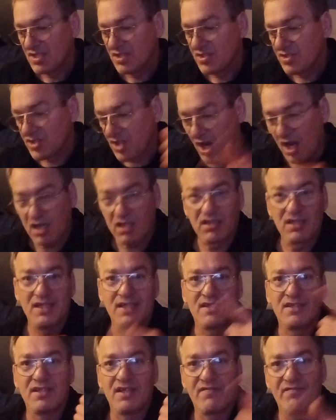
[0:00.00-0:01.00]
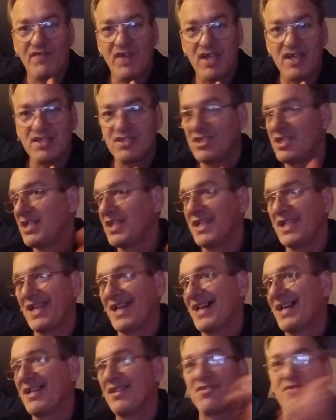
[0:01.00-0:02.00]
chocolate and the fettuccine
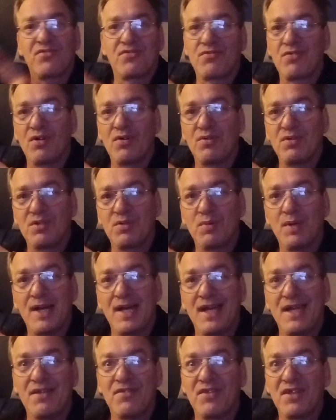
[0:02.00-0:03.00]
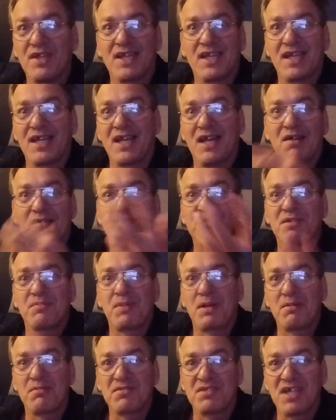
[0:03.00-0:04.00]
I thrown away thinking I was going to be
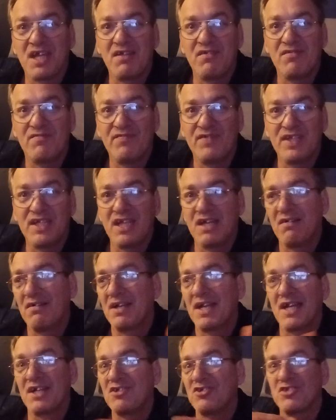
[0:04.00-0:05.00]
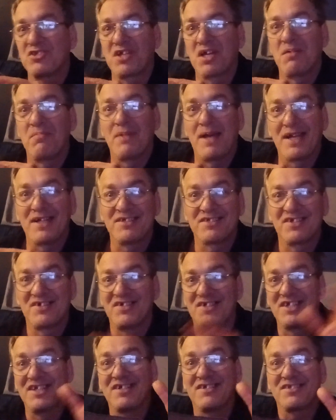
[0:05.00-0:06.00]
able to save the video and I could just come back and say, oh,
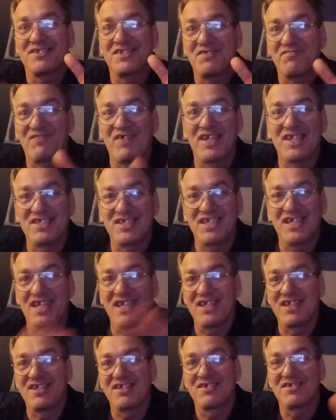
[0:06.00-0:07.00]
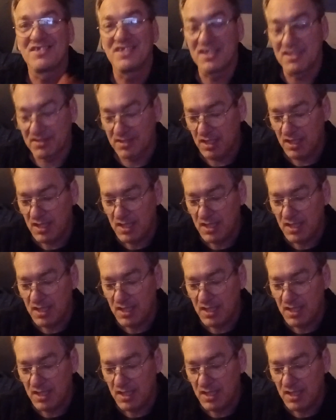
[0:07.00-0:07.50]
here's the fettuccine and here's this.